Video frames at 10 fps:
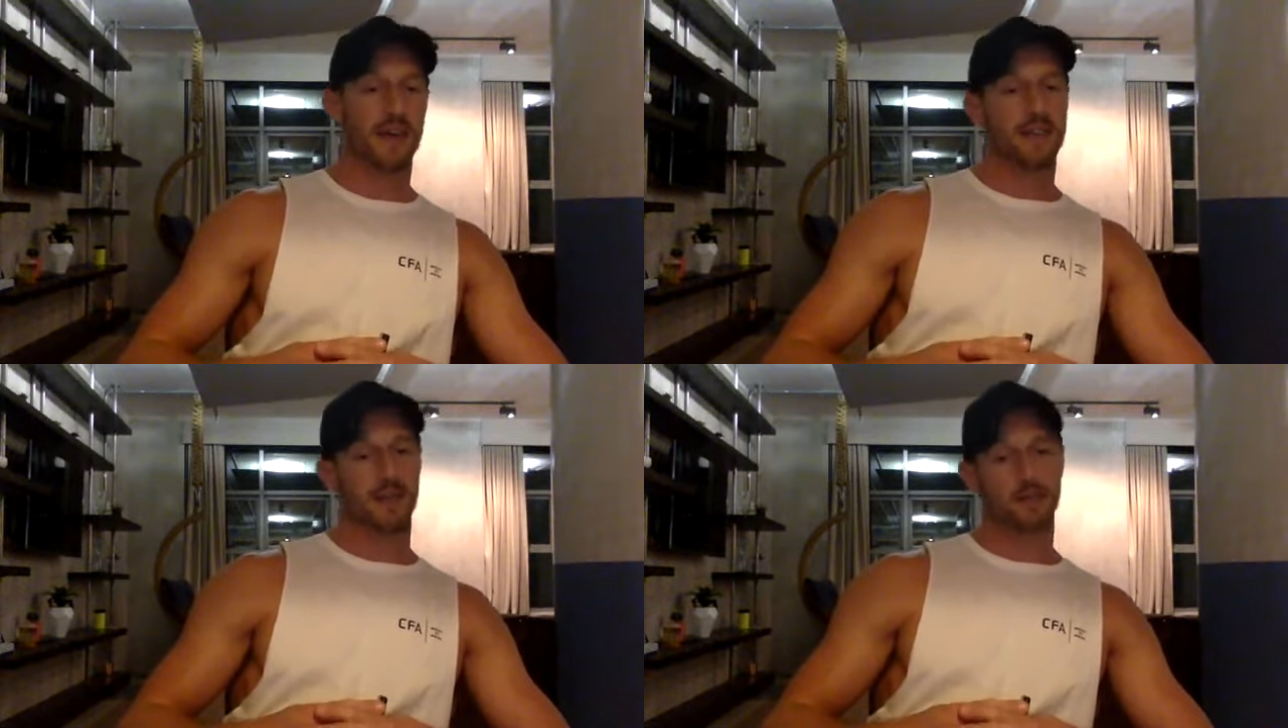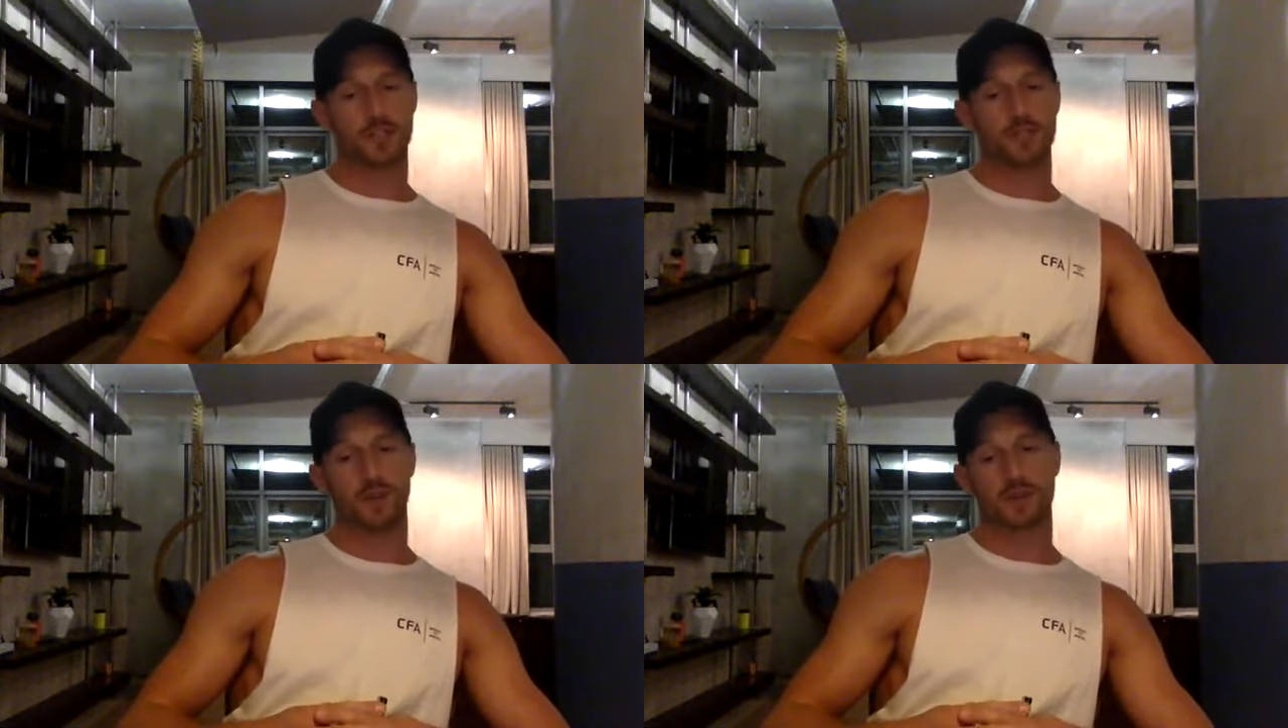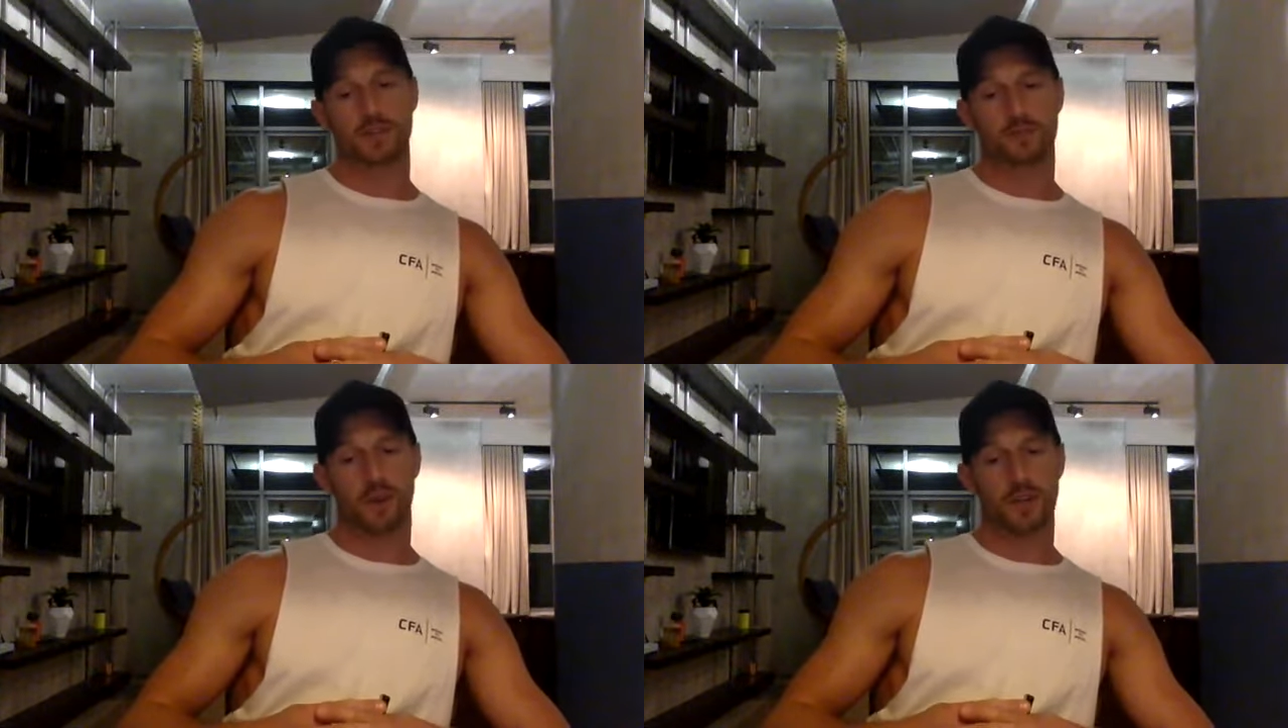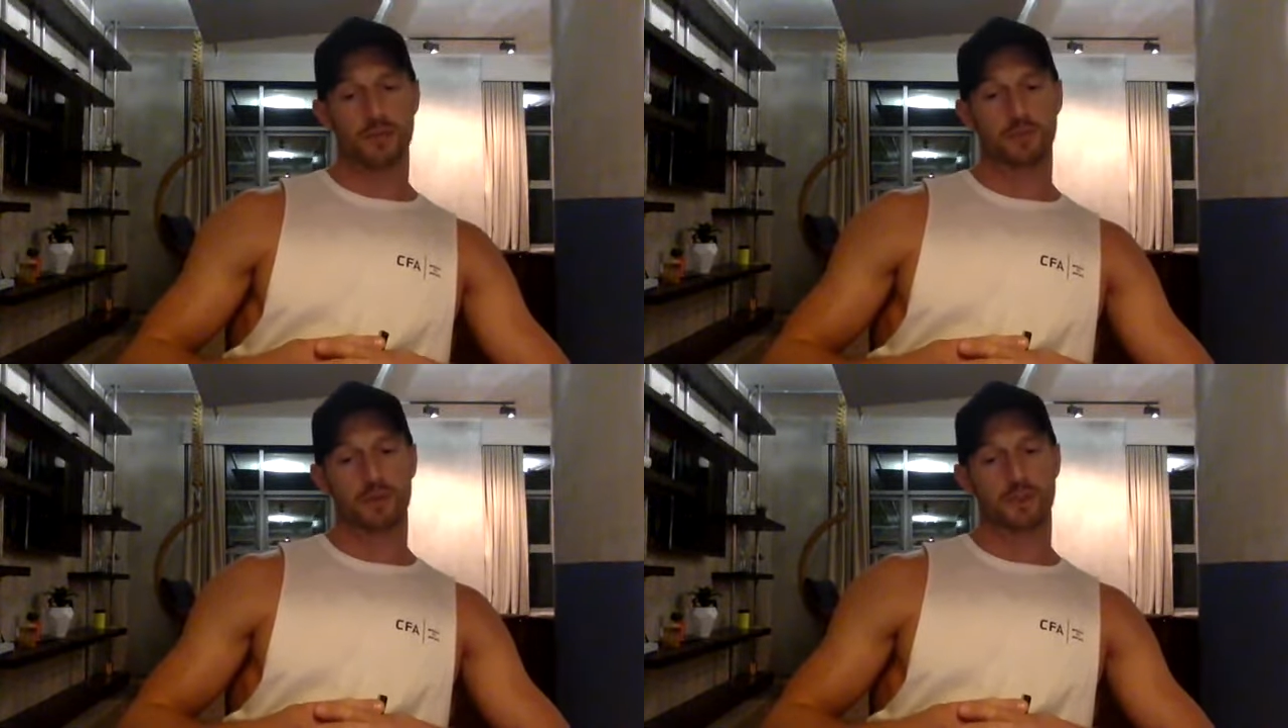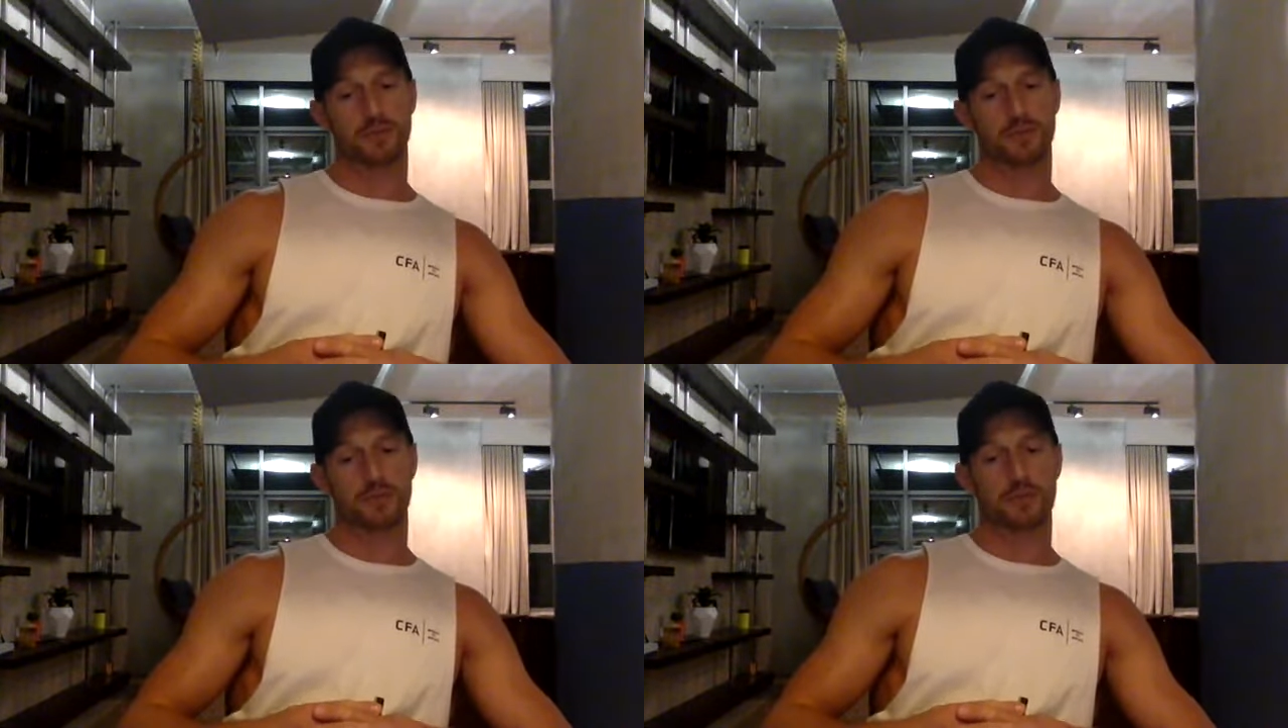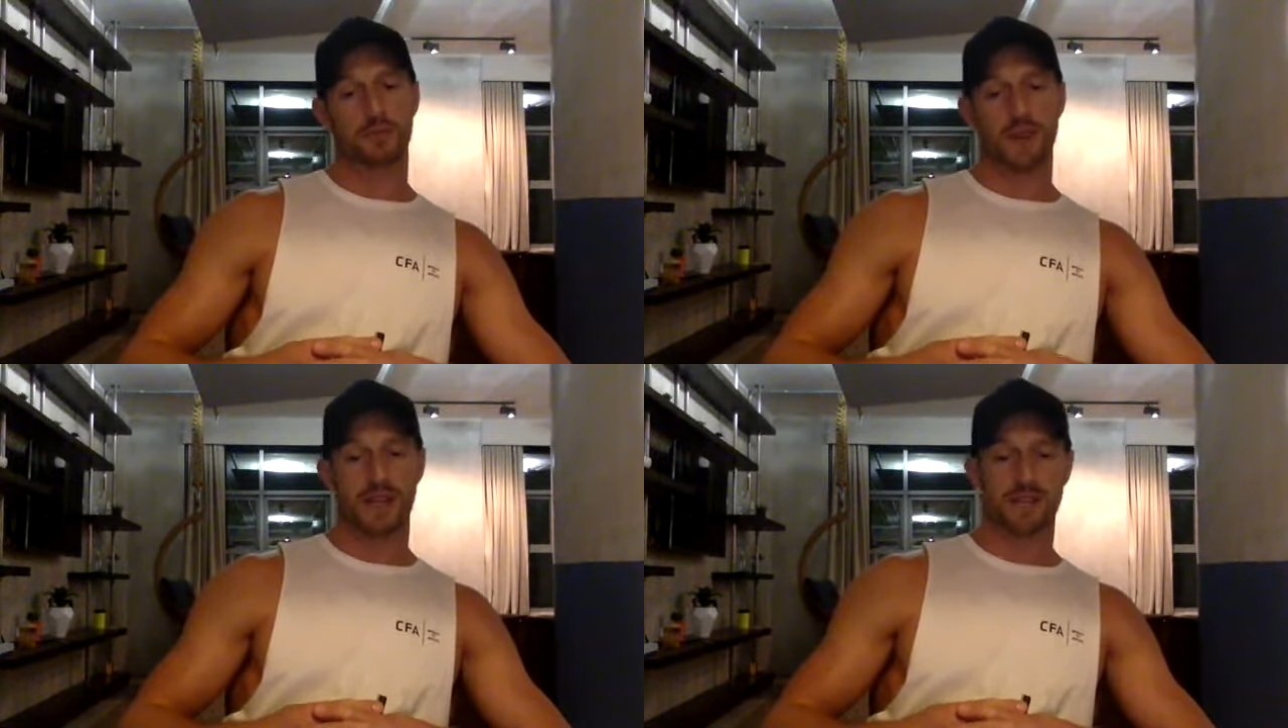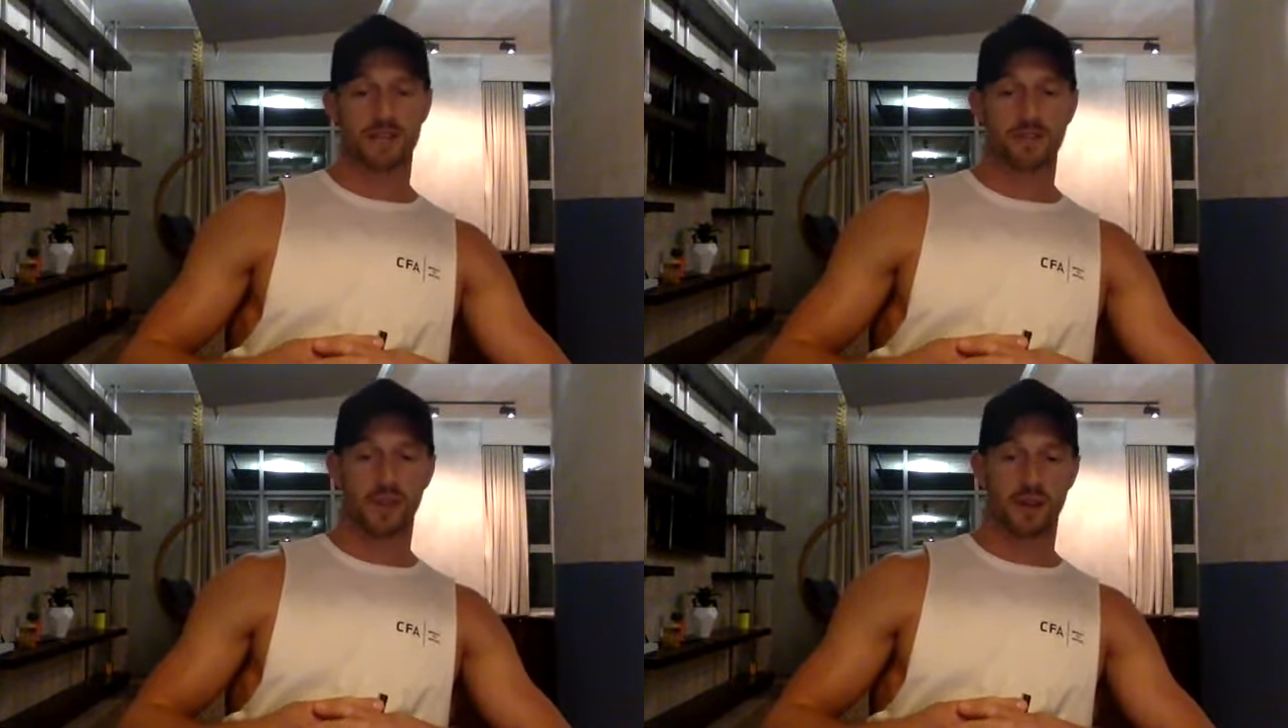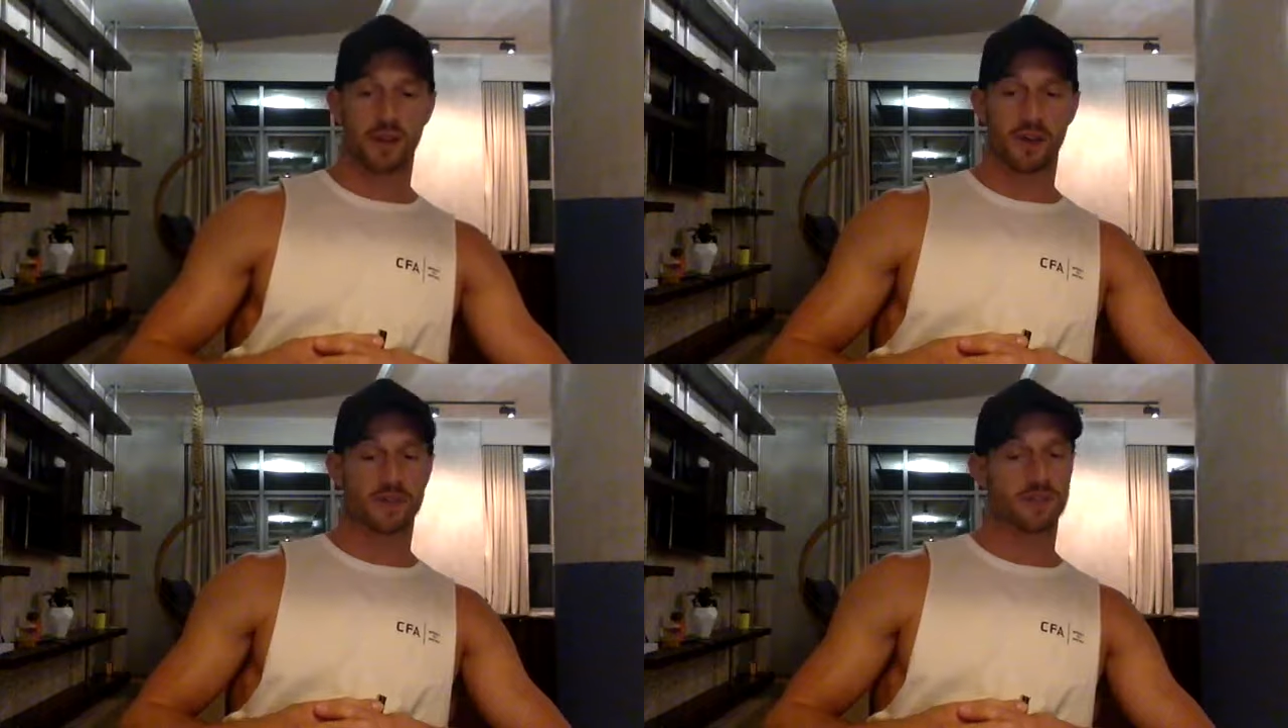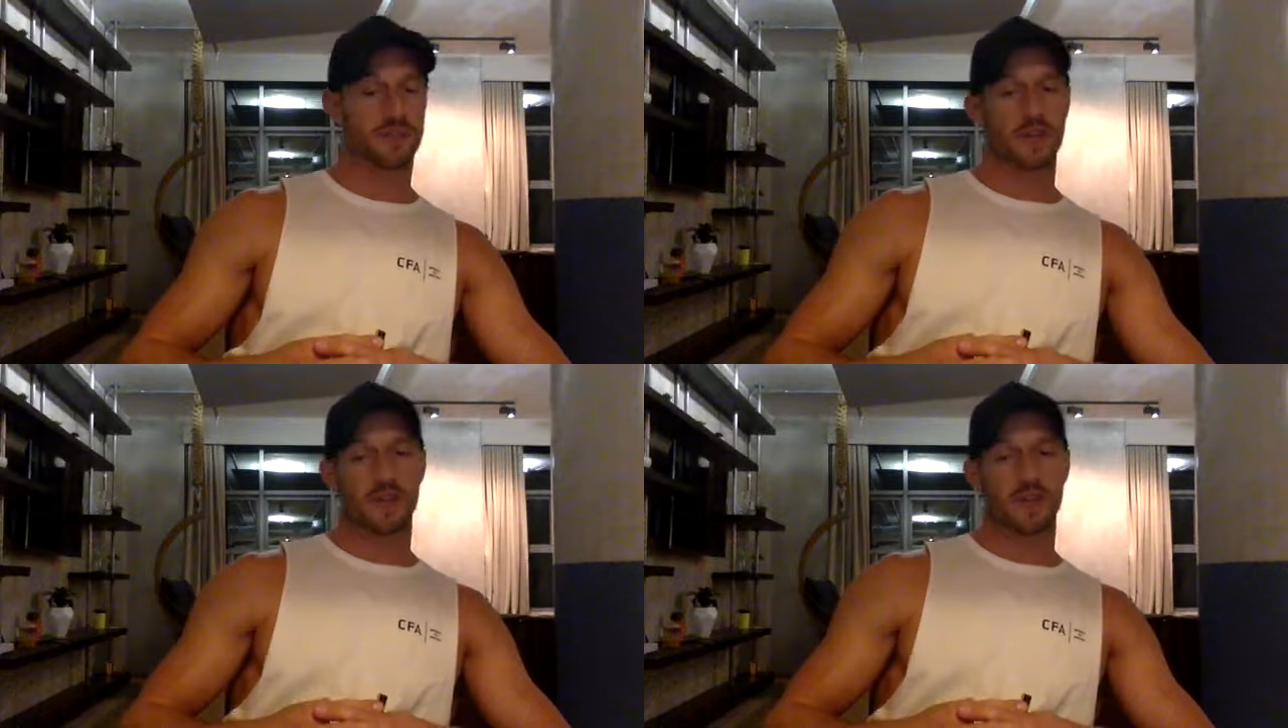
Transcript: they're all sponsored by sports supplement brands, because